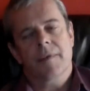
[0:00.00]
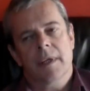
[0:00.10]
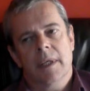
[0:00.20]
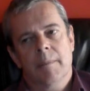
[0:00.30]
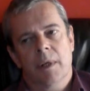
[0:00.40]

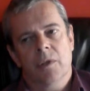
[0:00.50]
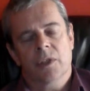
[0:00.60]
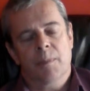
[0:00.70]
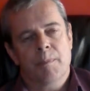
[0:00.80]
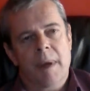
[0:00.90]
the
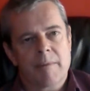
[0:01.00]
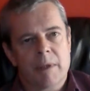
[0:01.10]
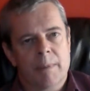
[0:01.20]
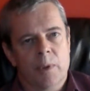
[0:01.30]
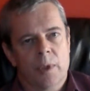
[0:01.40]
most
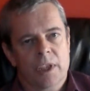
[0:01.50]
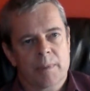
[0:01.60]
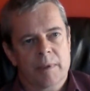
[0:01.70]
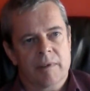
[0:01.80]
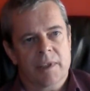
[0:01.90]
memorable
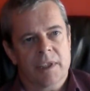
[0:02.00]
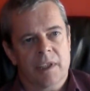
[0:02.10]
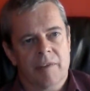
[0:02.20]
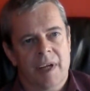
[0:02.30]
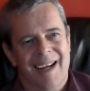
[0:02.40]
experiences
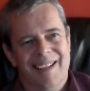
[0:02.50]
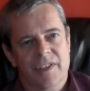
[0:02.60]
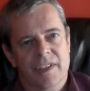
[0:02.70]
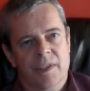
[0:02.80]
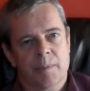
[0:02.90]
I've had
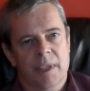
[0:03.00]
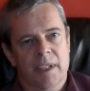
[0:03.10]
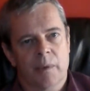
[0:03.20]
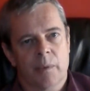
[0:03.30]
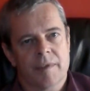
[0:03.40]
since
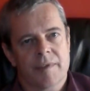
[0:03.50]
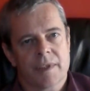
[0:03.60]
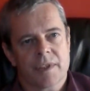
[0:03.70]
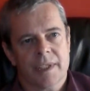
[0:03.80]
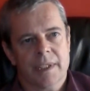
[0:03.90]
being with the
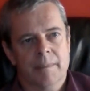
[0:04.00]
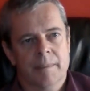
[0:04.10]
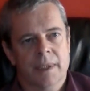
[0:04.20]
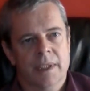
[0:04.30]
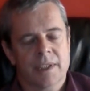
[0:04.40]

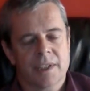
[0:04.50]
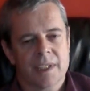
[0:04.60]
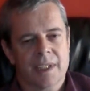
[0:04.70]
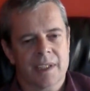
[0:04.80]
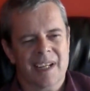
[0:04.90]
team is
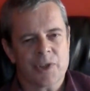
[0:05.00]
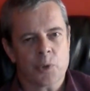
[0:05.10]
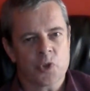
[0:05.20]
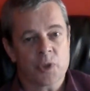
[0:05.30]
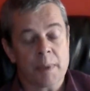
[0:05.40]
seeing an
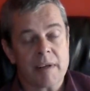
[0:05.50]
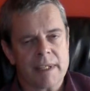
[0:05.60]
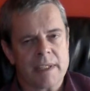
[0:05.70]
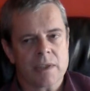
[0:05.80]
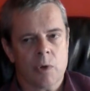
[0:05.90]
actual
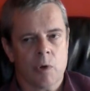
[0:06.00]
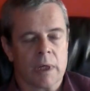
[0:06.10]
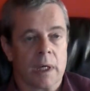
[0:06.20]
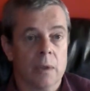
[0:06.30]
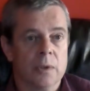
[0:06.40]
spirit or
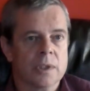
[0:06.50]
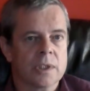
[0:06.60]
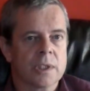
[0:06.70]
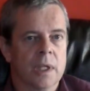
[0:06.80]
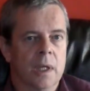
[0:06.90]

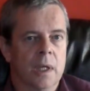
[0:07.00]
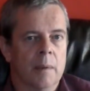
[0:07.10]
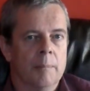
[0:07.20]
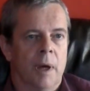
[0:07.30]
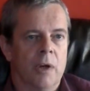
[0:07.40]
ghost
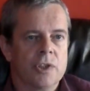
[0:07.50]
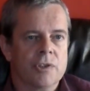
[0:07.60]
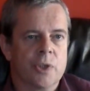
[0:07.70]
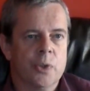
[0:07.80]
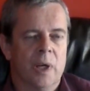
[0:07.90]
pass
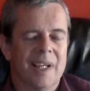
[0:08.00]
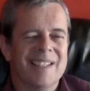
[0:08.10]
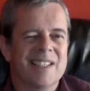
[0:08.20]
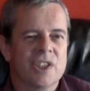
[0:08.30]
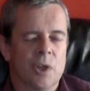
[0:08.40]
through a
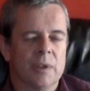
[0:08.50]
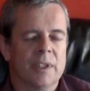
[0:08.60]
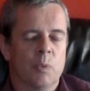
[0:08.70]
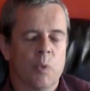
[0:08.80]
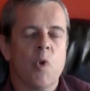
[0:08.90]

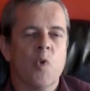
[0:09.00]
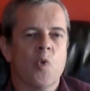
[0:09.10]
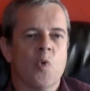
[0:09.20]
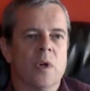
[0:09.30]
solid wall.